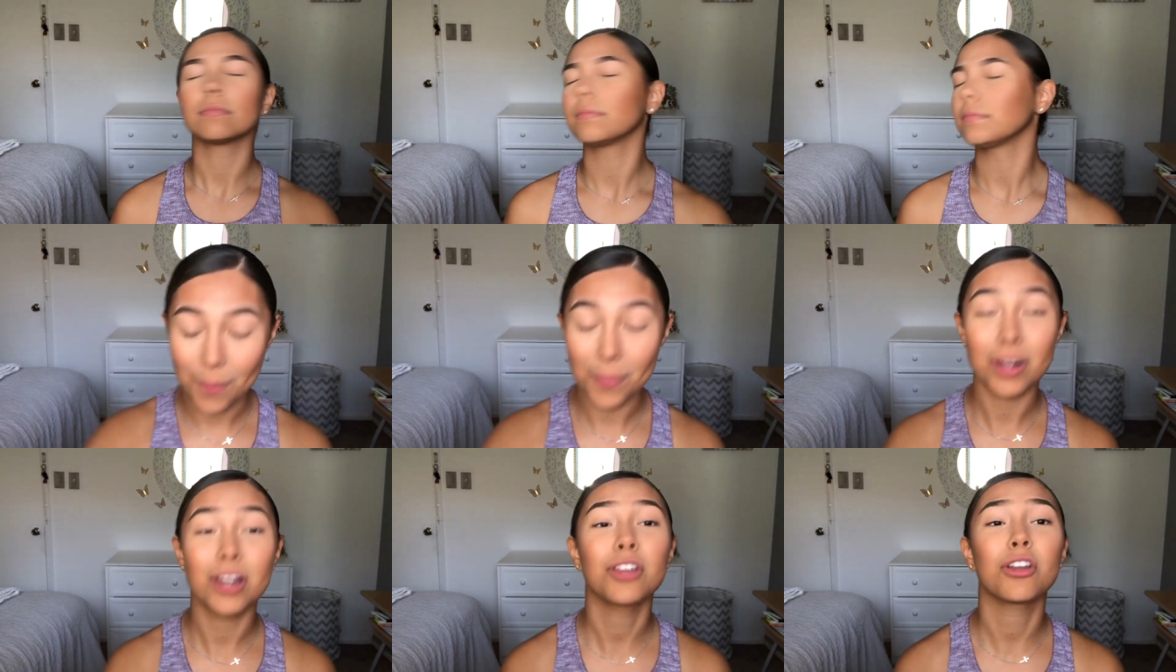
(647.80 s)

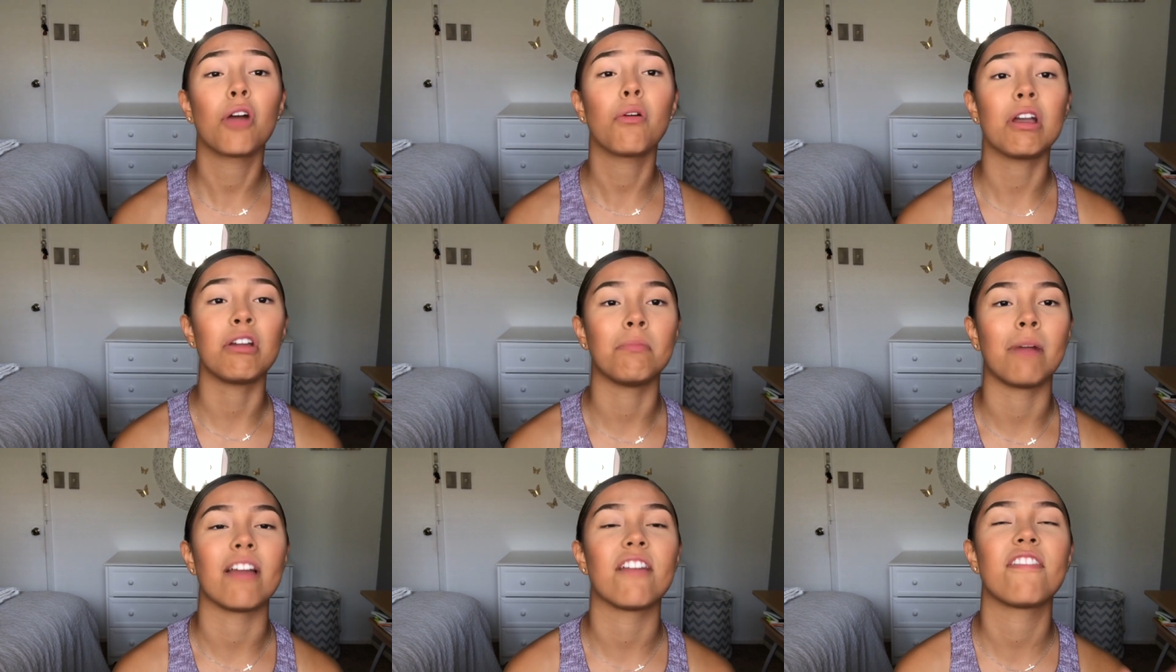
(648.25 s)
I'm gonna go
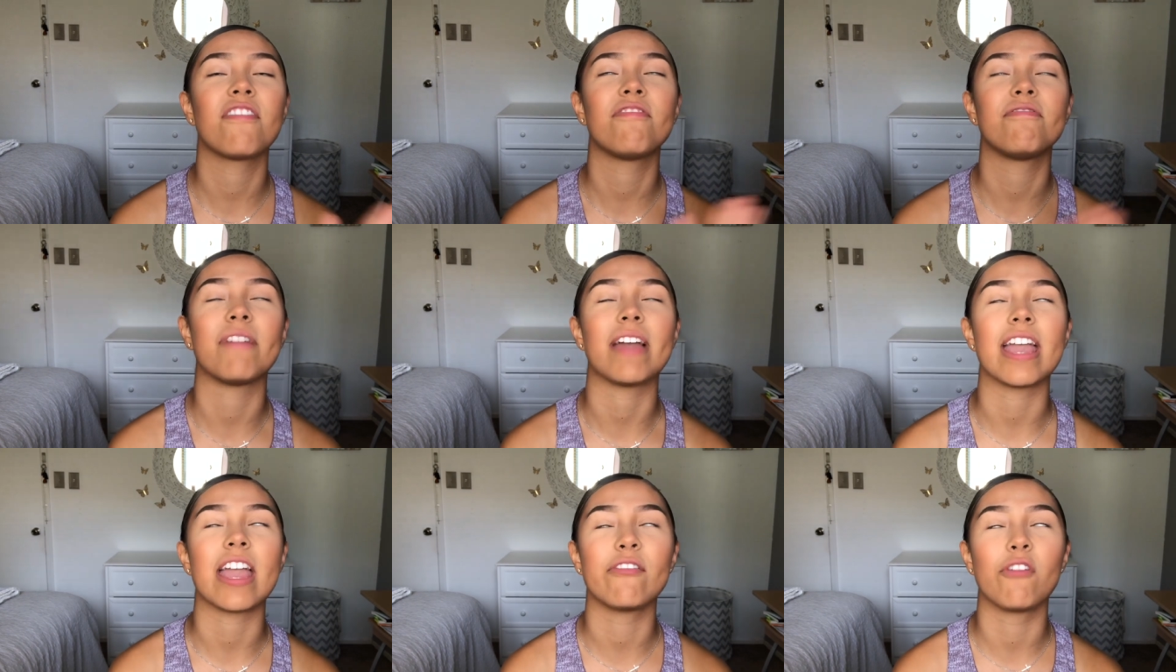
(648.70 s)
in my
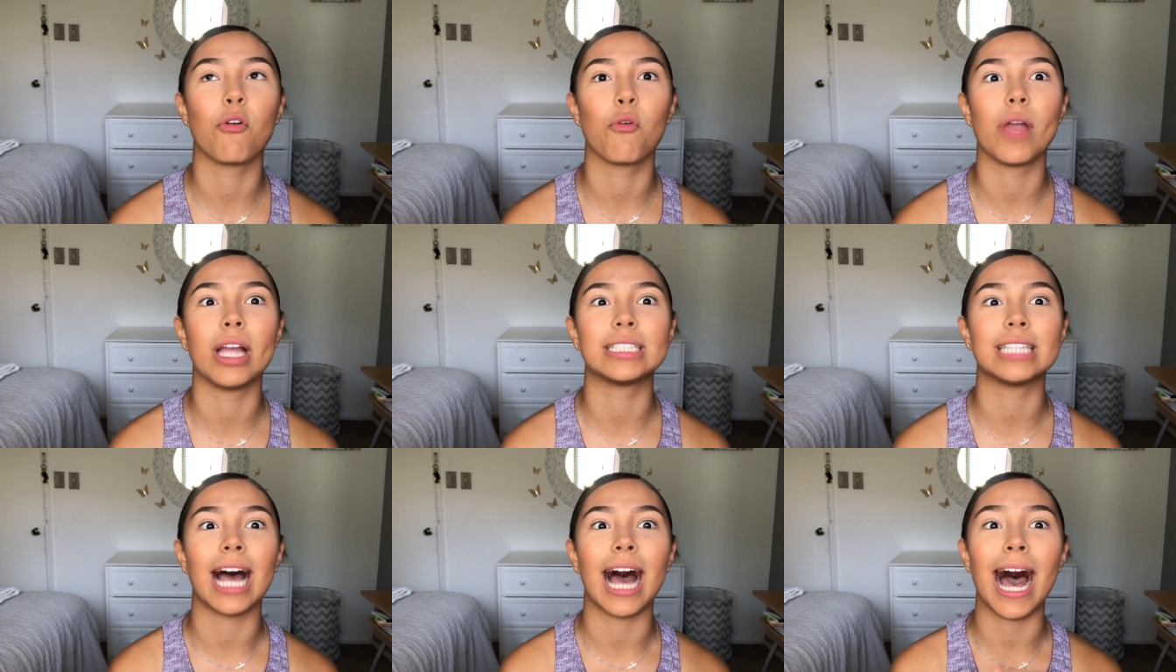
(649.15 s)

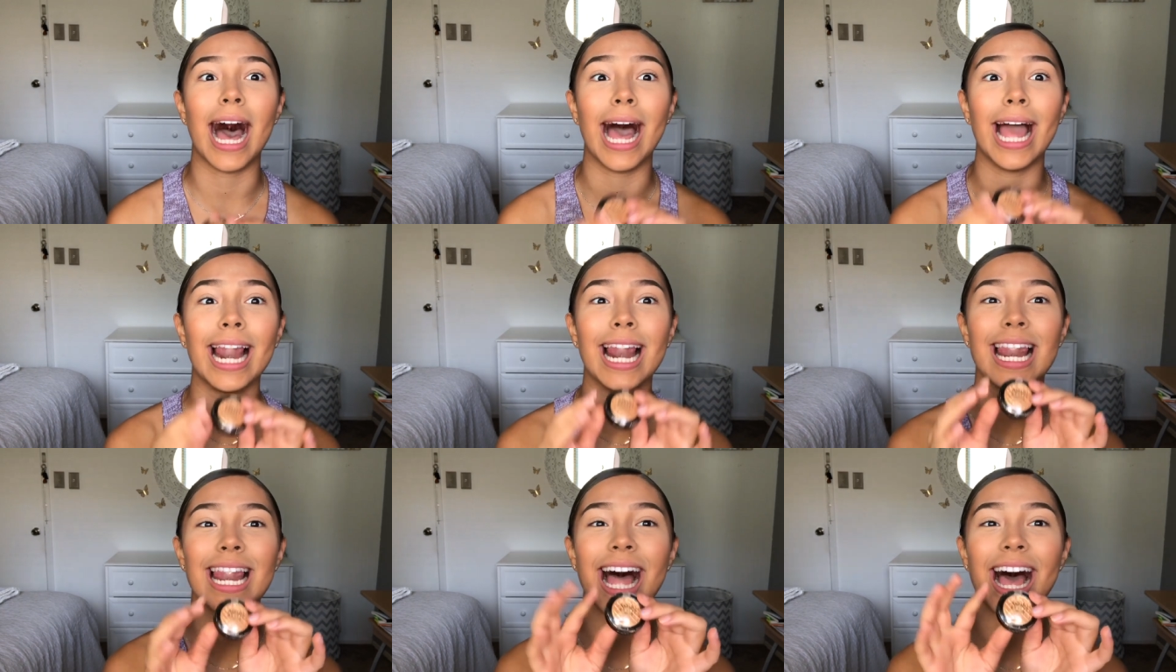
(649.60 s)
favorite
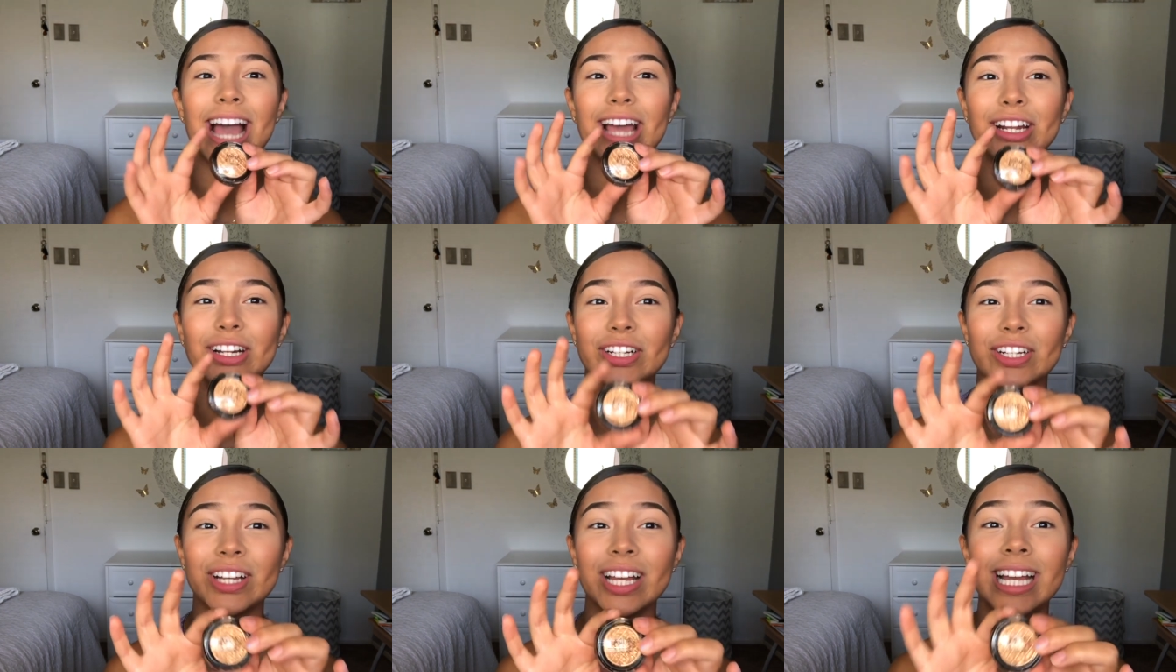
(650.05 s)

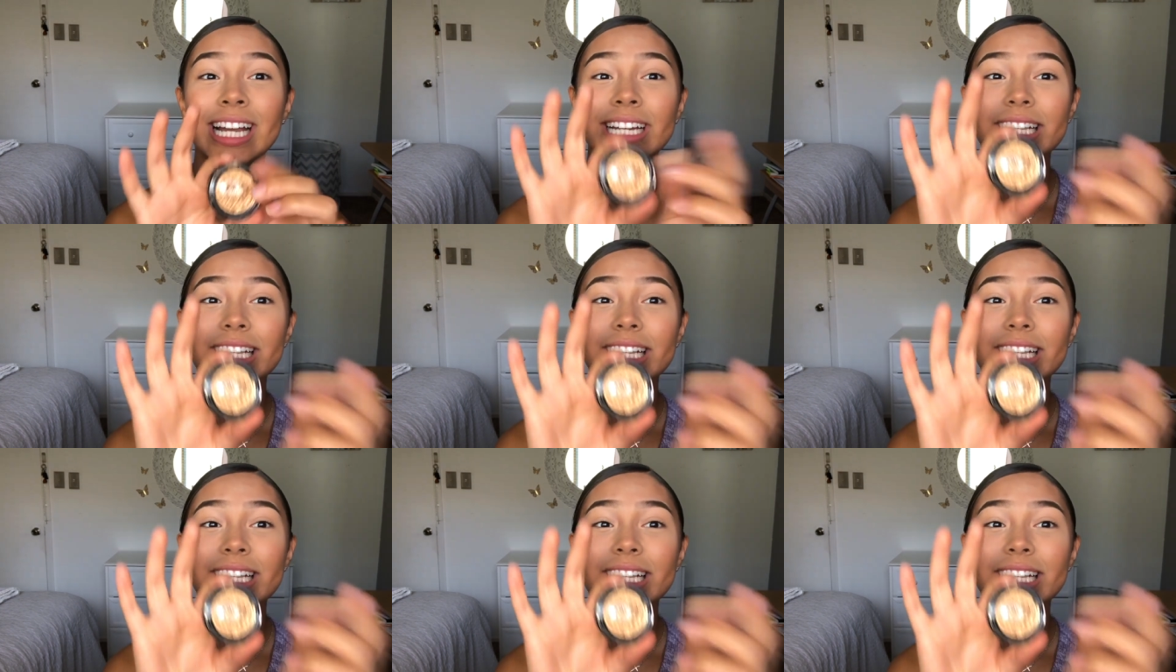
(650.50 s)
highlighter.